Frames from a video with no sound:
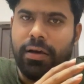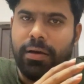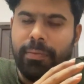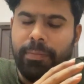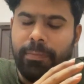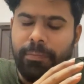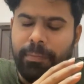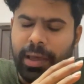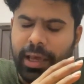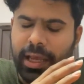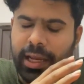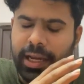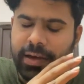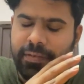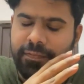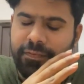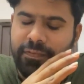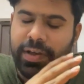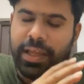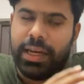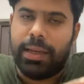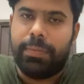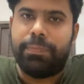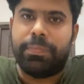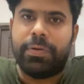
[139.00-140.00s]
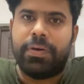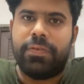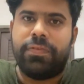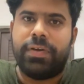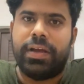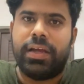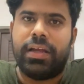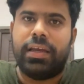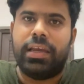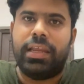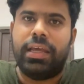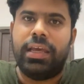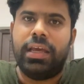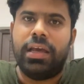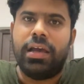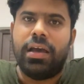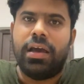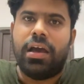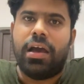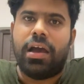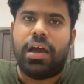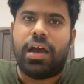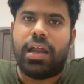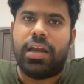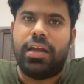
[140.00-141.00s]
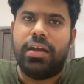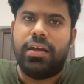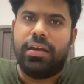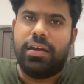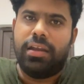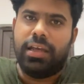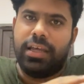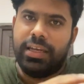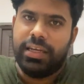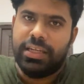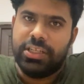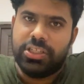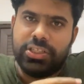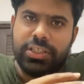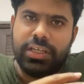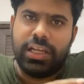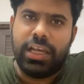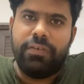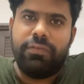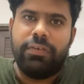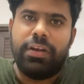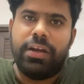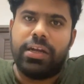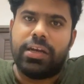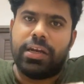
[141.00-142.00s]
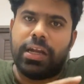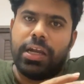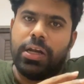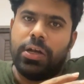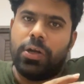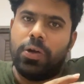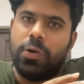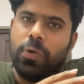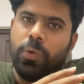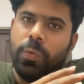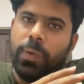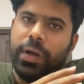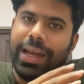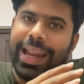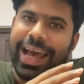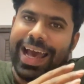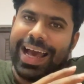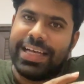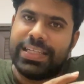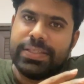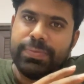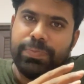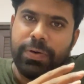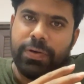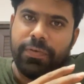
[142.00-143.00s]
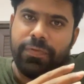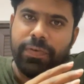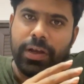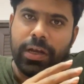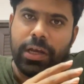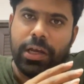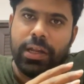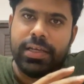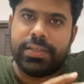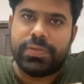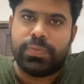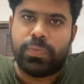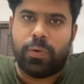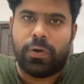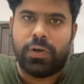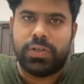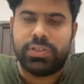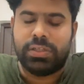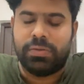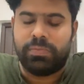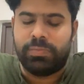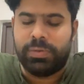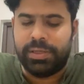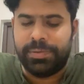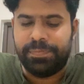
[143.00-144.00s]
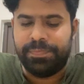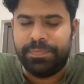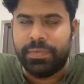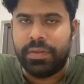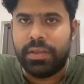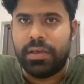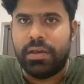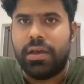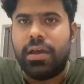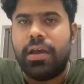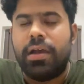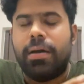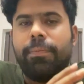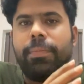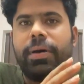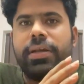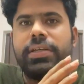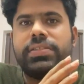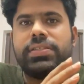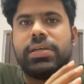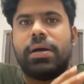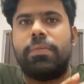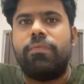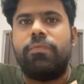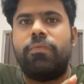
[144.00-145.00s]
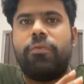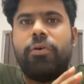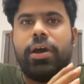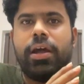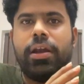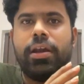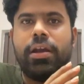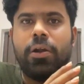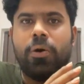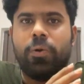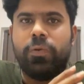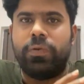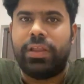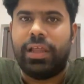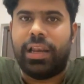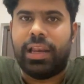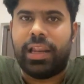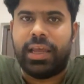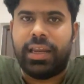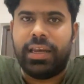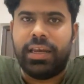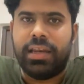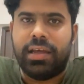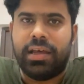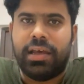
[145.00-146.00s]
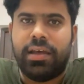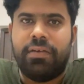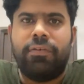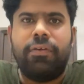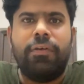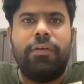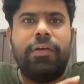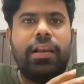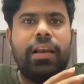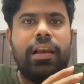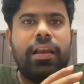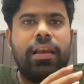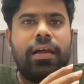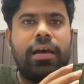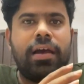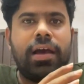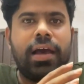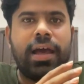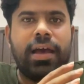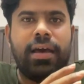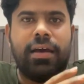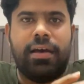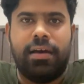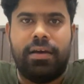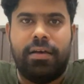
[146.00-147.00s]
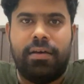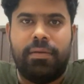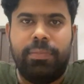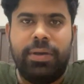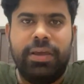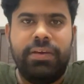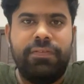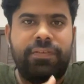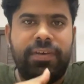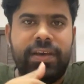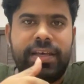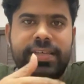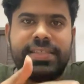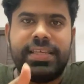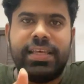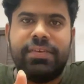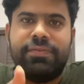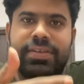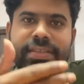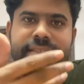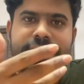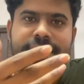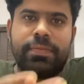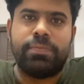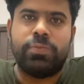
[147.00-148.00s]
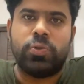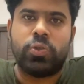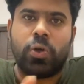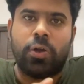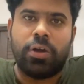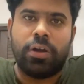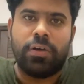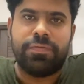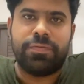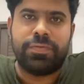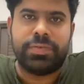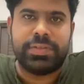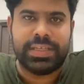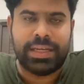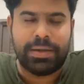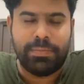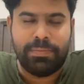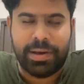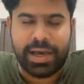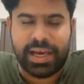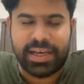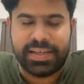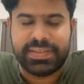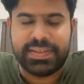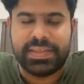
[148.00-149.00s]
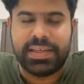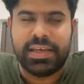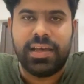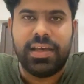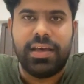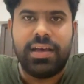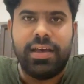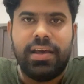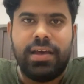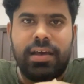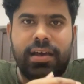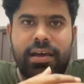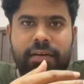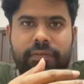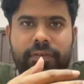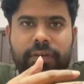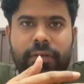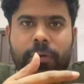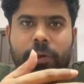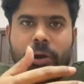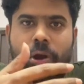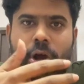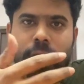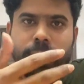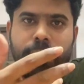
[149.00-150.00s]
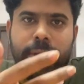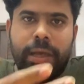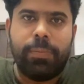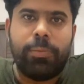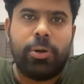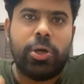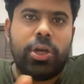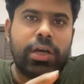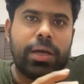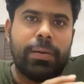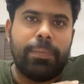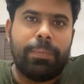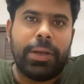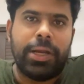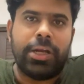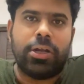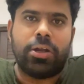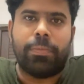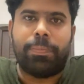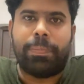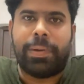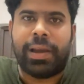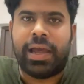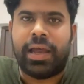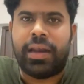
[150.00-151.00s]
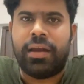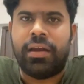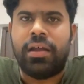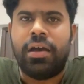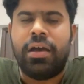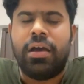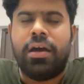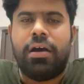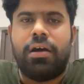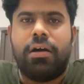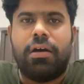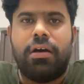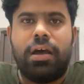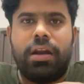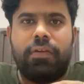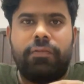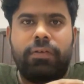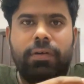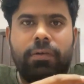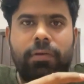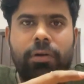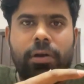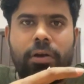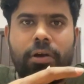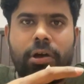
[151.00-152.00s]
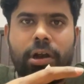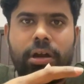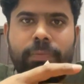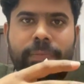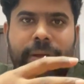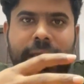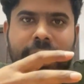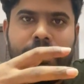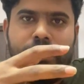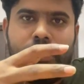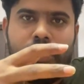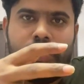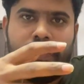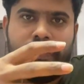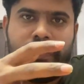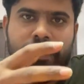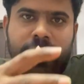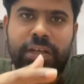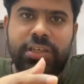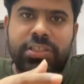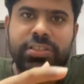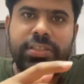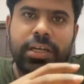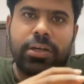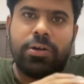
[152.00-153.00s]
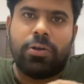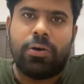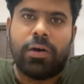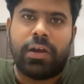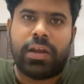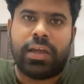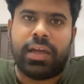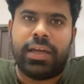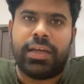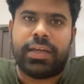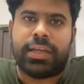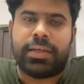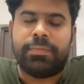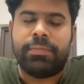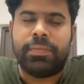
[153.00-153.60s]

make it very perfectly, and initially we try to do it as perfectly as possible, but somewhere down the line we will be facing with some sort of setbacks. We will not be able to complete our plan, or we will not be able to finish the target,